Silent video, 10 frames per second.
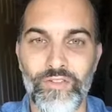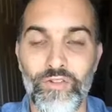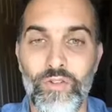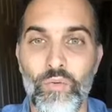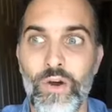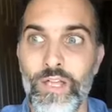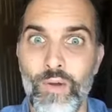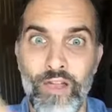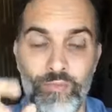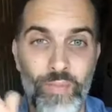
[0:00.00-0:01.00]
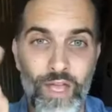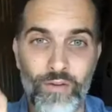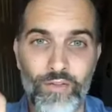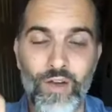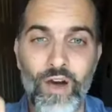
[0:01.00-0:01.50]
So the one who has better
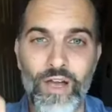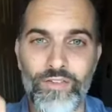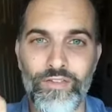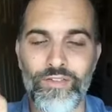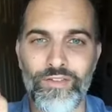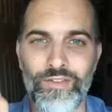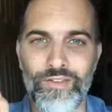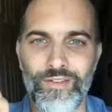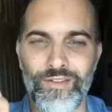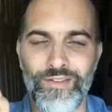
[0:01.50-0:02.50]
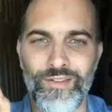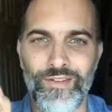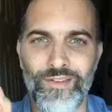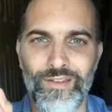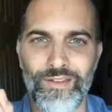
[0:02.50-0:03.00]
thoughts,
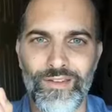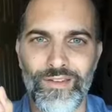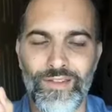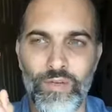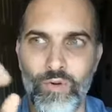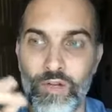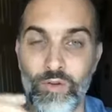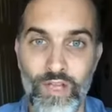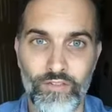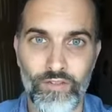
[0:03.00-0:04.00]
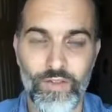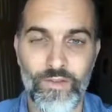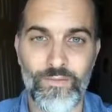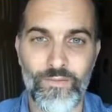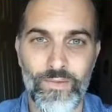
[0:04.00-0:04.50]
the one who has
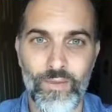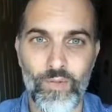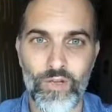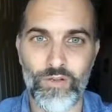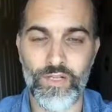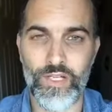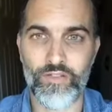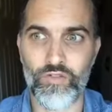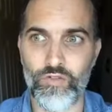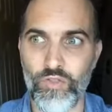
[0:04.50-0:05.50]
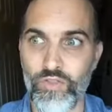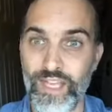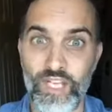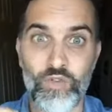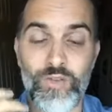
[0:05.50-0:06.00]
the ability to
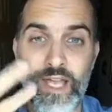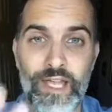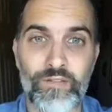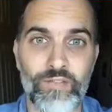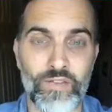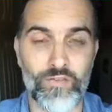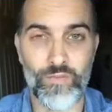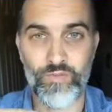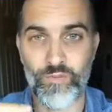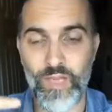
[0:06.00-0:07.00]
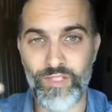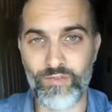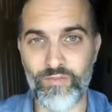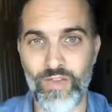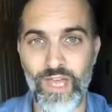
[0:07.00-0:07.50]
think creatively from a space
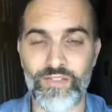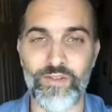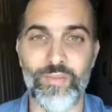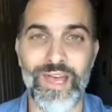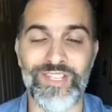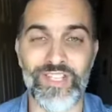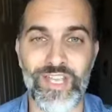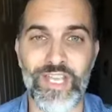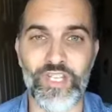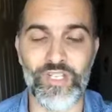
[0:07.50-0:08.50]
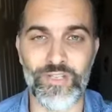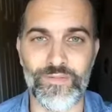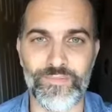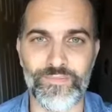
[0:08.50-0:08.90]
of vast imagination